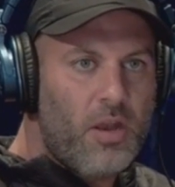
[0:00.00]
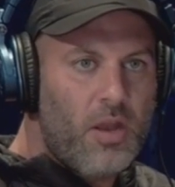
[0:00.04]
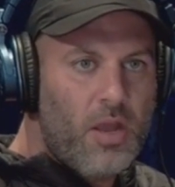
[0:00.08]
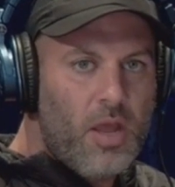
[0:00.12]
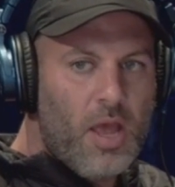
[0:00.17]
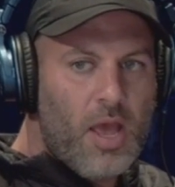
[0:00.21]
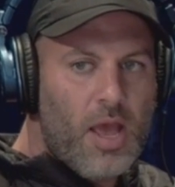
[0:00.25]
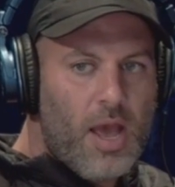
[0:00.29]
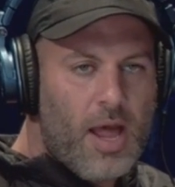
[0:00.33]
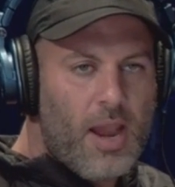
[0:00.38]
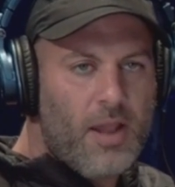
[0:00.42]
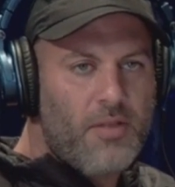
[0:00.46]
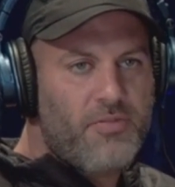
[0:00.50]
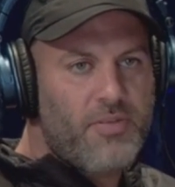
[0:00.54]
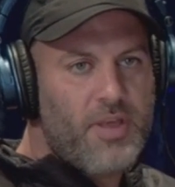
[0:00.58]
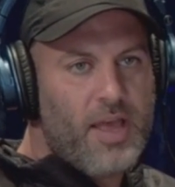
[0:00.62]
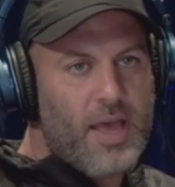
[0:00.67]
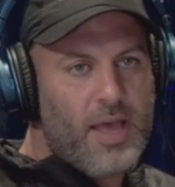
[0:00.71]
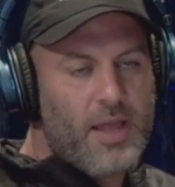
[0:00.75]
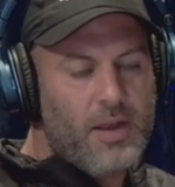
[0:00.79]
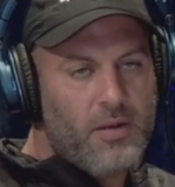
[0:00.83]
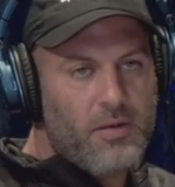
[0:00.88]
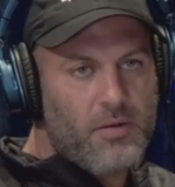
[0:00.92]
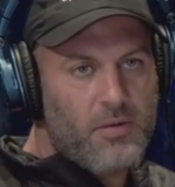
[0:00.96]
How does
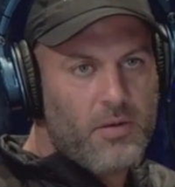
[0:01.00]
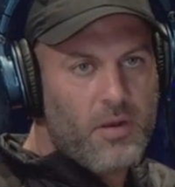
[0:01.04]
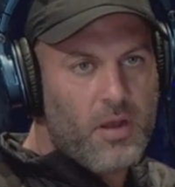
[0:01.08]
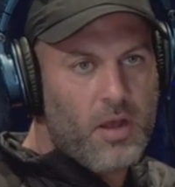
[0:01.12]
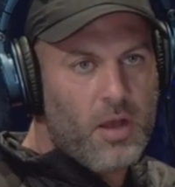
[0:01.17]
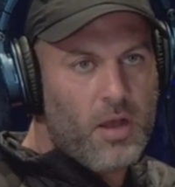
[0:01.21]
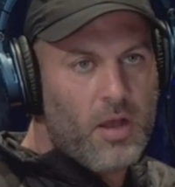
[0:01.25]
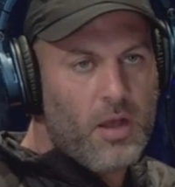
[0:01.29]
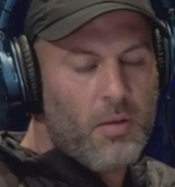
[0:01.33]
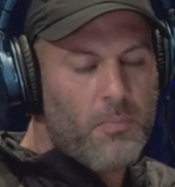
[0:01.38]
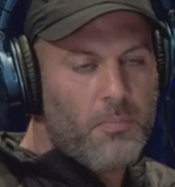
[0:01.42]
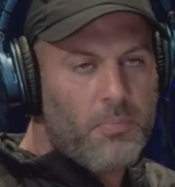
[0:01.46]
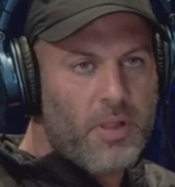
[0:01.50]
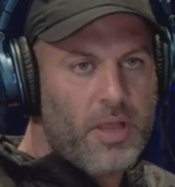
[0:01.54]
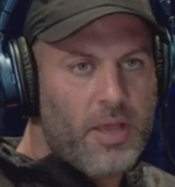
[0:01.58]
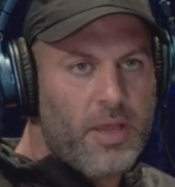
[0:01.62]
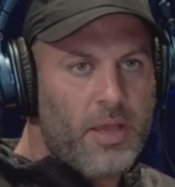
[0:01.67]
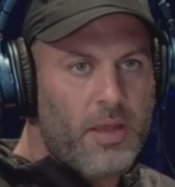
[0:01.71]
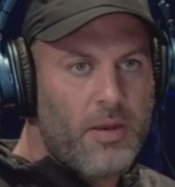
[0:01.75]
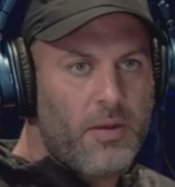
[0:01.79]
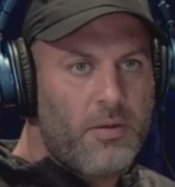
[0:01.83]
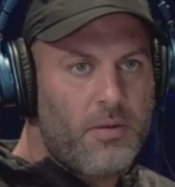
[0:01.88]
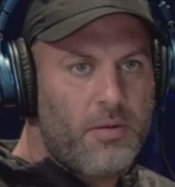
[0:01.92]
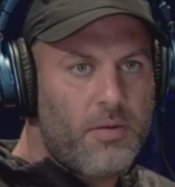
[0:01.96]
that play
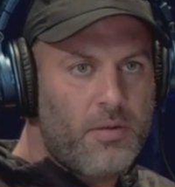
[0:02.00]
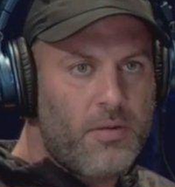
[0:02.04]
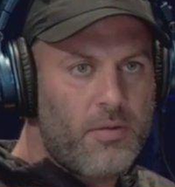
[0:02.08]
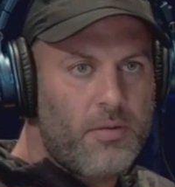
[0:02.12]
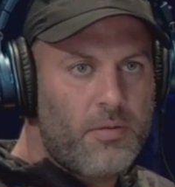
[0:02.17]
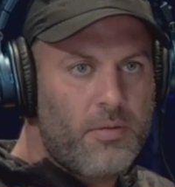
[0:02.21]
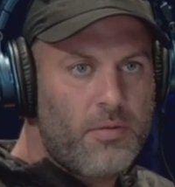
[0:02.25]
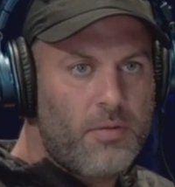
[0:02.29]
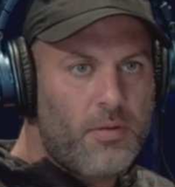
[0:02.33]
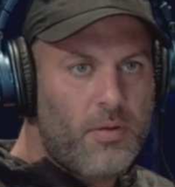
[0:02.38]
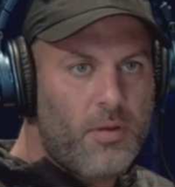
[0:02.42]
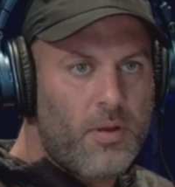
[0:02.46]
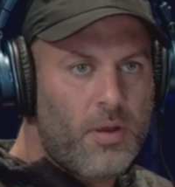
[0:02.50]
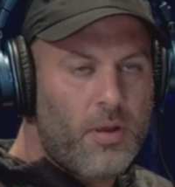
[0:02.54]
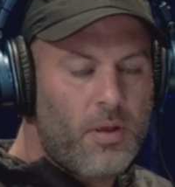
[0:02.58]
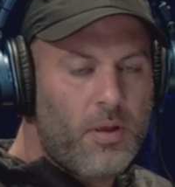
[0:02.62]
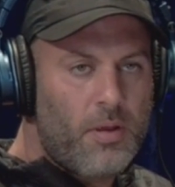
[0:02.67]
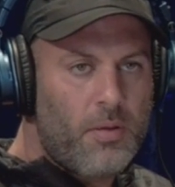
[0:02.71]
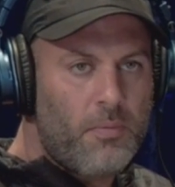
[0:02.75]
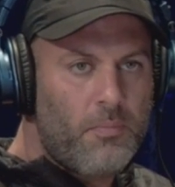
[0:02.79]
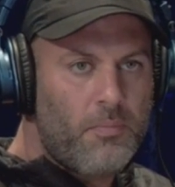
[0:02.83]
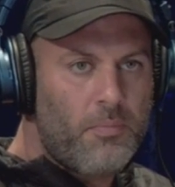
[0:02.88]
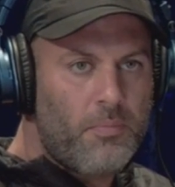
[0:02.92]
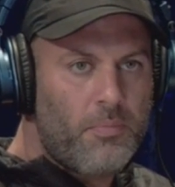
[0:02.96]
in?
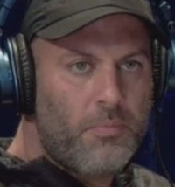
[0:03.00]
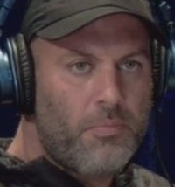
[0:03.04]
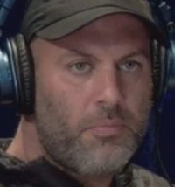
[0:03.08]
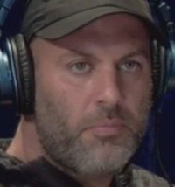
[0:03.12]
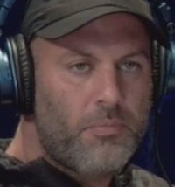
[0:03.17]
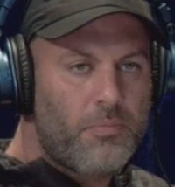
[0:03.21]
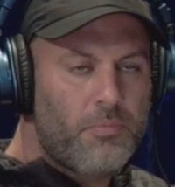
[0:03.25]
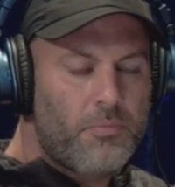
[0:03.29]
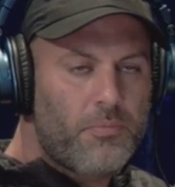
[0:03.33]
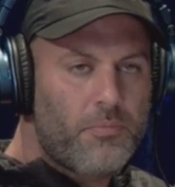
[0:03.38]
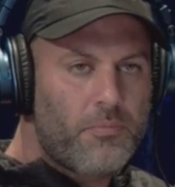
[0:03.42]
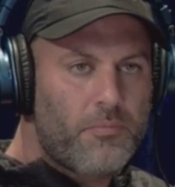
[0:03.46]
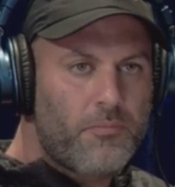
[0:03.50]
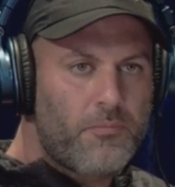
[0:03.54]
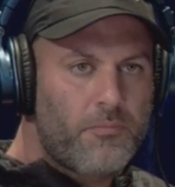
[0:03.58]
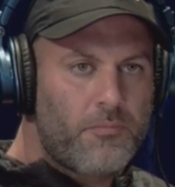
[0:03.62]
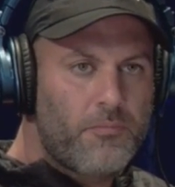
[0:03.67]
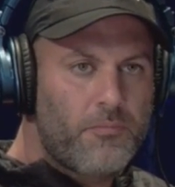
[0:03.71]
Sure. So